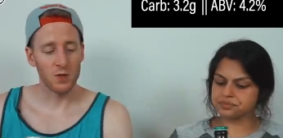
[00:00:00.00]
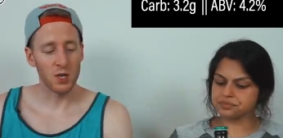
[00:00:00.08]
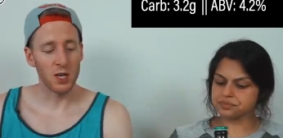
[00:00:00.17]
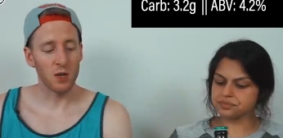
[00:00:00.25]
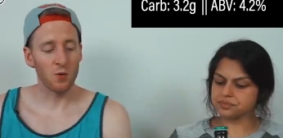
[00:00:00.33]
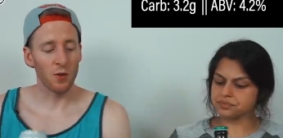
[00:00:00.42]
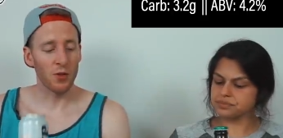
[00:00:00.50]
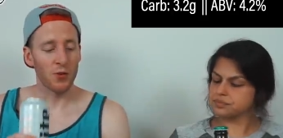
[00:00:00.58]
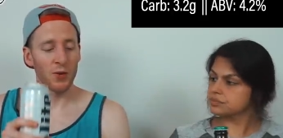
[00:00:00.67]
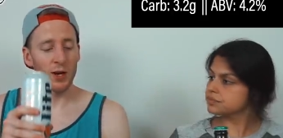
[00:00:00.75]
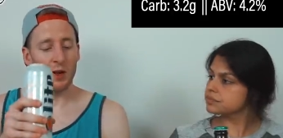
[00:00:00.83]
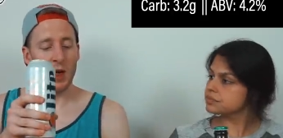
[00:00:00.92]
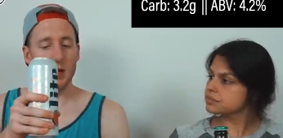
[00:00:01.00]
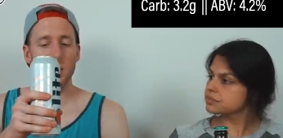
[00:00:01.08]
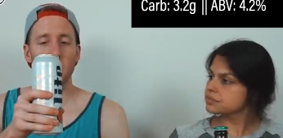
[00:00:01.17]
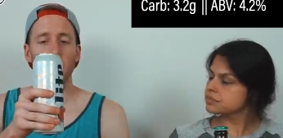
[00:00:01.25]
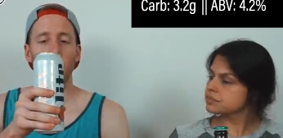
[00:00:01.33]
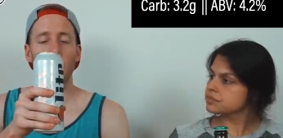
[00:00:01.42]
Speaker 1: To equal three
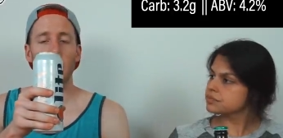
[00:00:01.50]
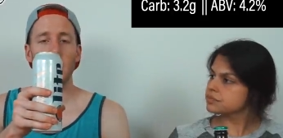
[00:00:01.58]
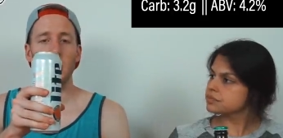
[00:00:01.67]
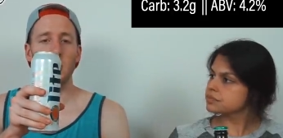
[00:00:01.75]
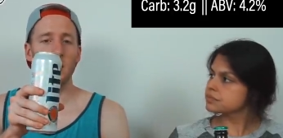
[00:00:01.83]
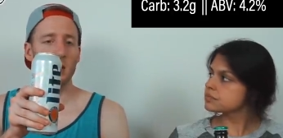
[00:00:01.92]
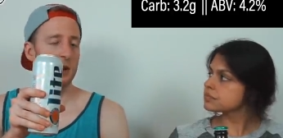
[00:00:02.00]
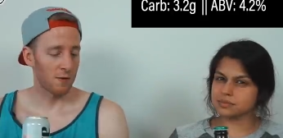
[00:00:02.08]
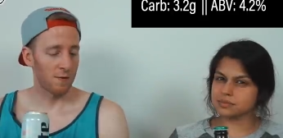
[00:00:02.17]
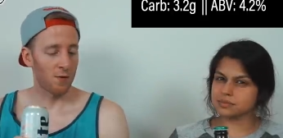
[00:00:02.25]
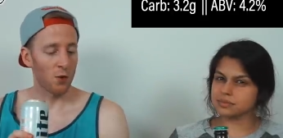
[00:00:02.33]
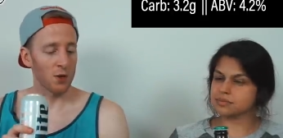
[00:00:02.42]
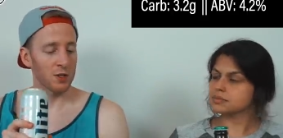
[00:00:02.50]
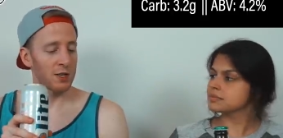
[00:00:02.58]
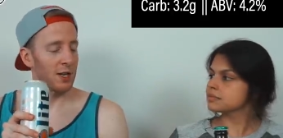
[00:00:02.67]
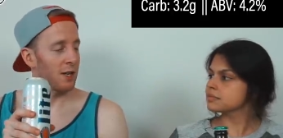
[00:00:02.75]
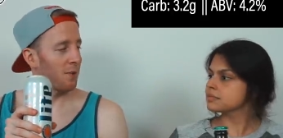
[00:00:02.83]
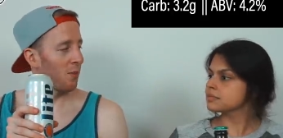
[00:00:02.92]
glasses of wine,
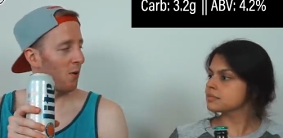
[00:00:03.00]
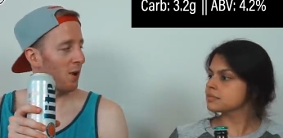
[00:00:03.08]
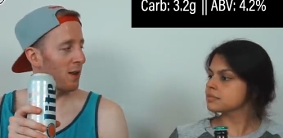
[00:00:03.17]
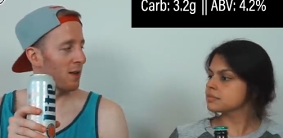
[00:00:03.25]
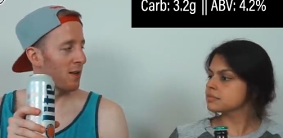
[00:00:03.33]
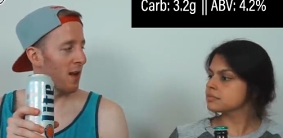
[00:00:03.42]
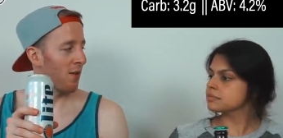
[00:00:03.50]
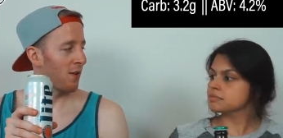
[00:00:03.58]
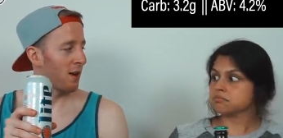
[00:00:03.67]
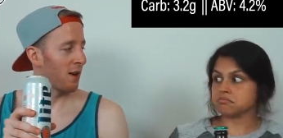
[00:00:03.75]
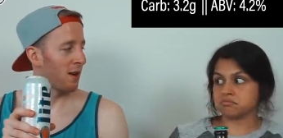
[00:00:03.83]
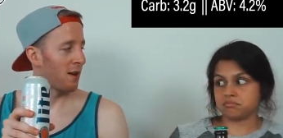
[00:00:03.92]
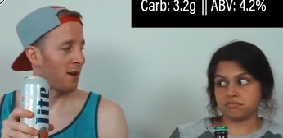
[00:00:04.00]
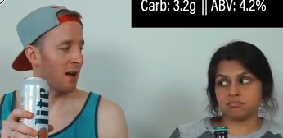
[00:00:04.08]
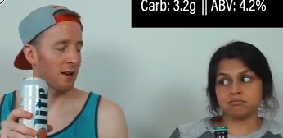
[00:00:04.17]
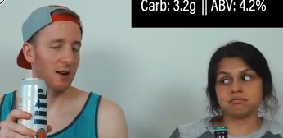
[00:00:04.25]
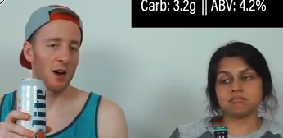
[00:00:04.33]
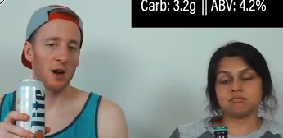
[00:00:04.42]
fourteen point seven
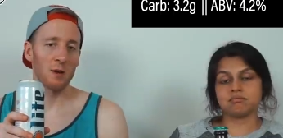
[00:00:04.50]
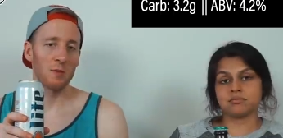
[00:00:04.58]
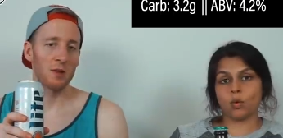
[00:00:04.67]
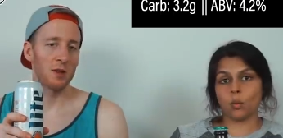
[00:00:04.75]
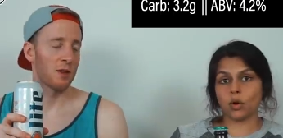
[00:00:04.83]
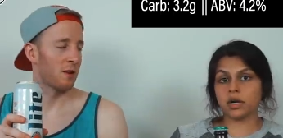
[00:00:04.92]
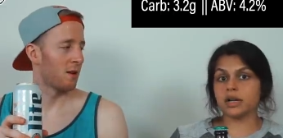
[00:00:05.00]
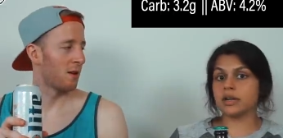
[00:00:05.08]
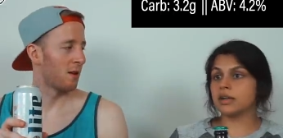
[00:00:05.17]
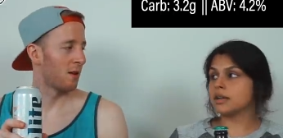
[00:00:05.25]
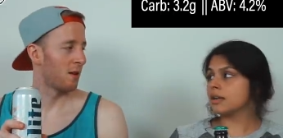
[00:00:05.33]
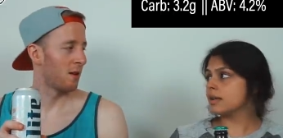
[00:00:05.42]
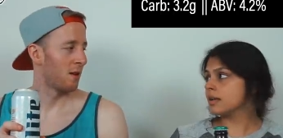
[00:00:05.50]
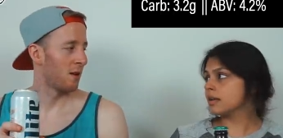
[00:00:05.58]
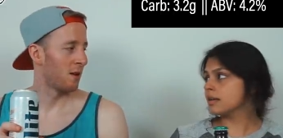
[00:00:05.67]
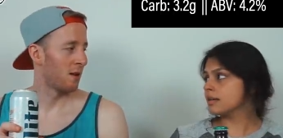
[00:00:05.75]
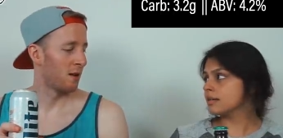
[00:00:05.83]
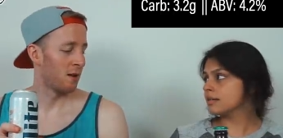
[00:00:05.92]
net carbs.
Speaker 2: Working
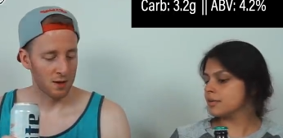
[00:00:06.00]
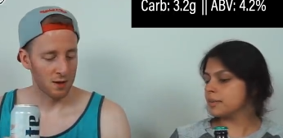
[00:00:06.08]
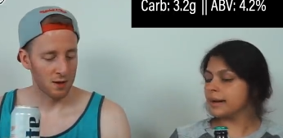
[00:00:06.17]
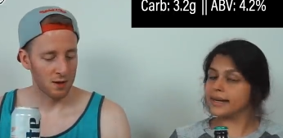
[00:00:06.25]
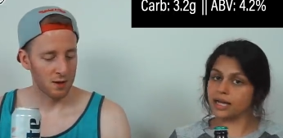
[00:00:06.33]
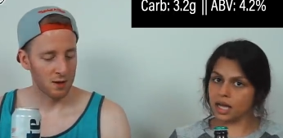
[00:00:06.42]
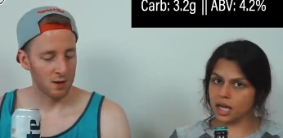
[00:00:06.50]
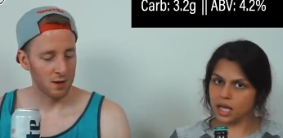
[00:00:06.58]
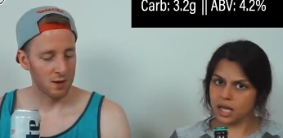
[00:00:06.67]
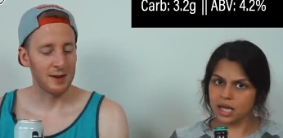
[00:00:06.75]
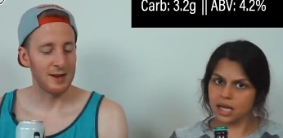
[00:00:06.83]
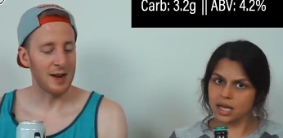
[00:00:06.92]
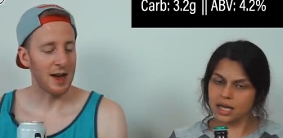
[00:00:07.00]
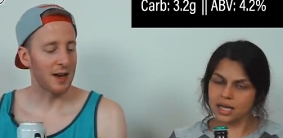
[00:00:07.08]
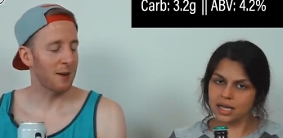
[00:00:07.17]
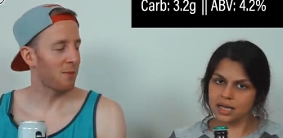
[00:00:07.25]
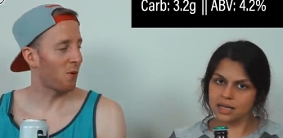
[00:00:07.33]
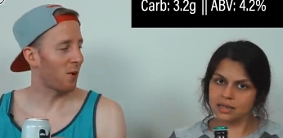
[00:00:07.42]
it. For mega?
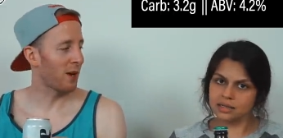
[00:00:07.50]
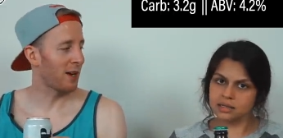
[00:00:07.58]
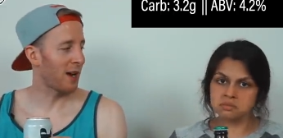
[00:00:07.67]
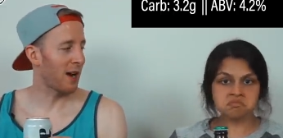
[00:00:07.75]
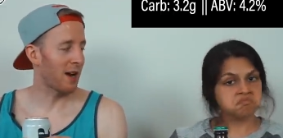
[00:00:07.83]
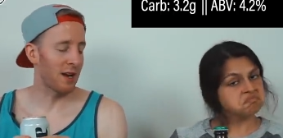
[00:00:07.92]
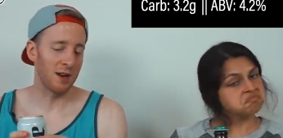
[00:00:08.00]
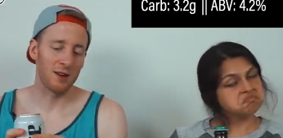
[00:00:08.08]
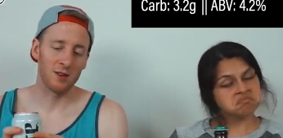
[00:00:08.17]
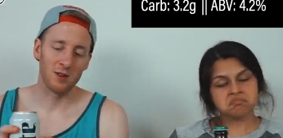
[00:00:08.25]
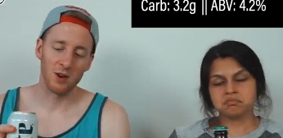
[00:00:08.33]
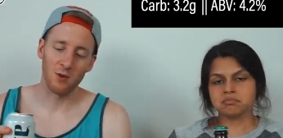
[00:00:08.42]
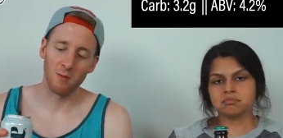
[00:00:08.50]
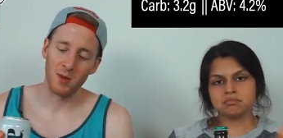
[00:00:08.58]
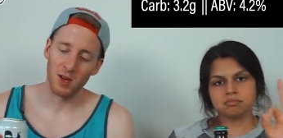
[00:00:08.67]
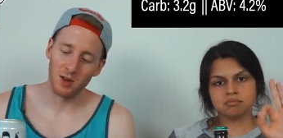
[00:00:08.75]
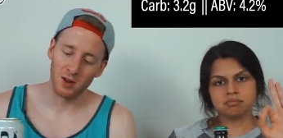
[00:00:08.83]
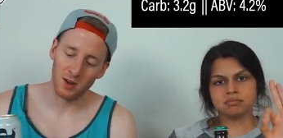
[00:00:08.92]
Speaker 1: nine point nine. So
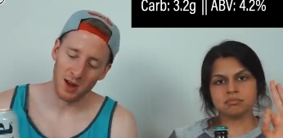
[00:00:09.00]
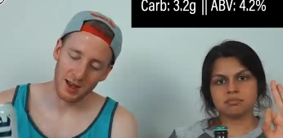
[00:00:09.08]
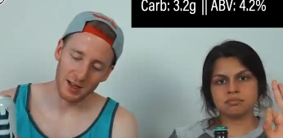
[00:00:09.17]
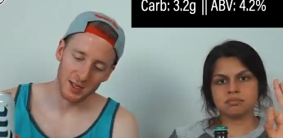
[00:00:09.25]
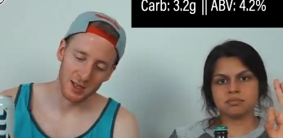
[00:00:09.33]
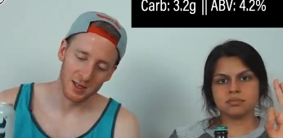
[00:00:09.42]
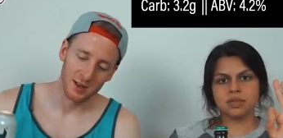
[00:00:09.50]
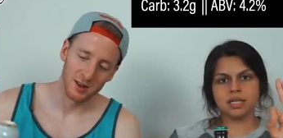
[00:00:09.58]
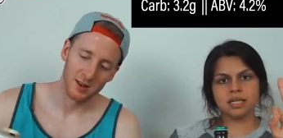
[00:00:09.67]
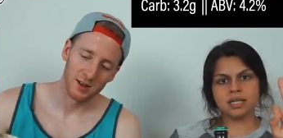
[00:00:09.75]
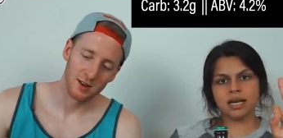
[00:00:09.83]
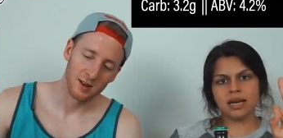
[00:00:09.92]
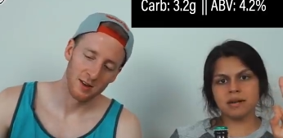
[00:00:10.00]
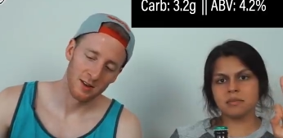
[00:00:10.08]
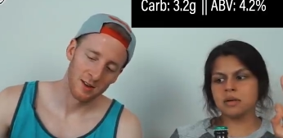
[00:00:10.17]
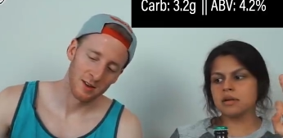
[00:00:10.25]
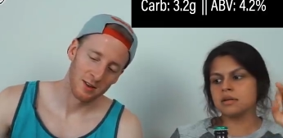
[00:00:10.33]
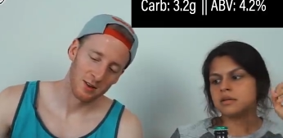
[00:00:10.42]
Miller Lite? In
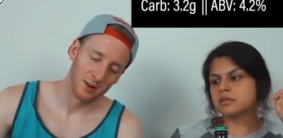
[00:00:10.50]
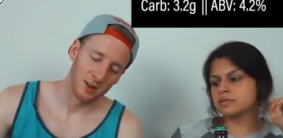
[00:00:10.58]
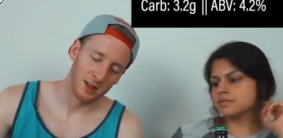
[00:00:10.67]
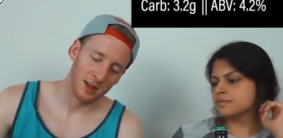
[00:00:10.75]
game. You're in